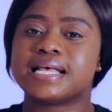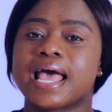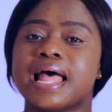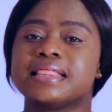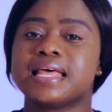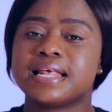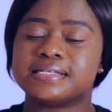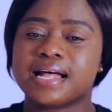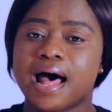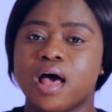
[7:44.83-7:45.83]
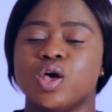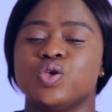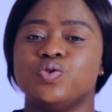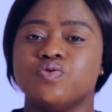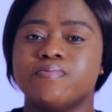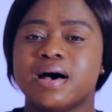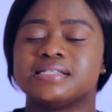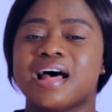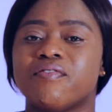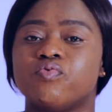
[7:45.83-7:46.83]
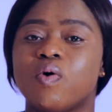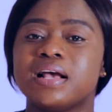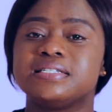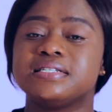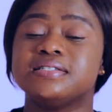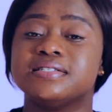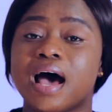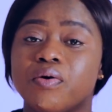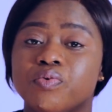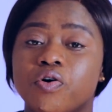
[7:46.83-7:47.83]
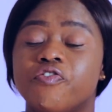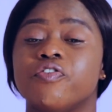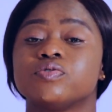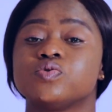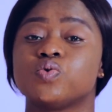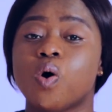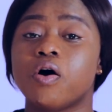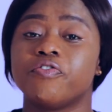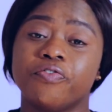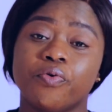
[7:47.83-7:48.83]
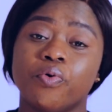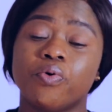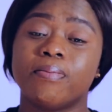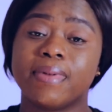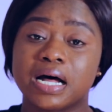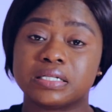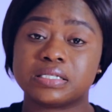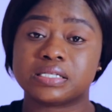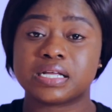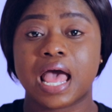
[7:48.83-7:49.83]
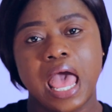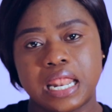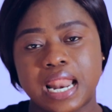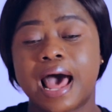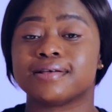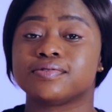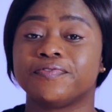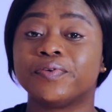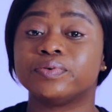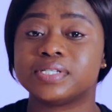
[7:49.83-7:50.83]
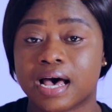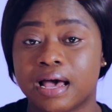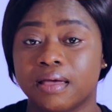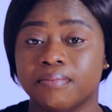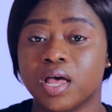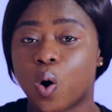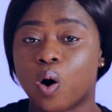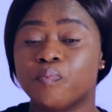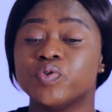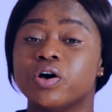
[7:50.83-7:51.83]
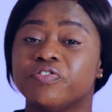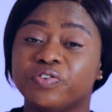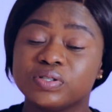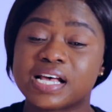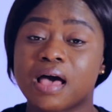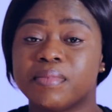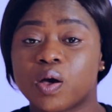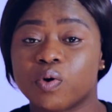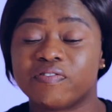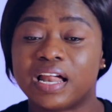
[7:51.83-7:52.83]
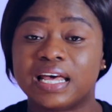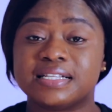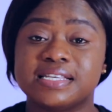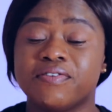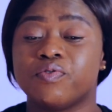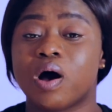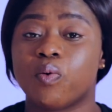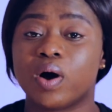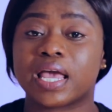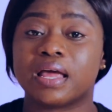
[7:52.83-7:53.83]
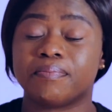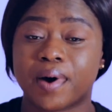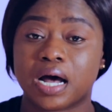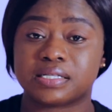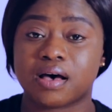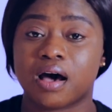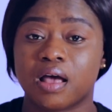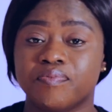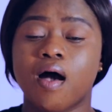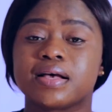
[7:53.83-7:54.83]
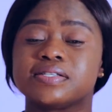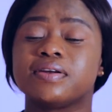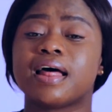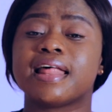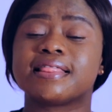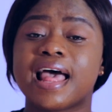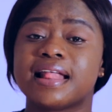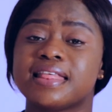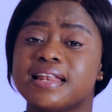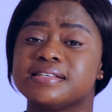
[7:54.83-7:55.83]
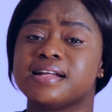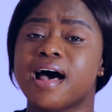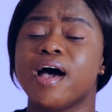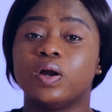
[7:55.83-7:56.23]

The second thing is that you must have worked in that role for twelve full months and as full-time, or full-time equivalent if you are working part-time. Okay, so now the third thing is that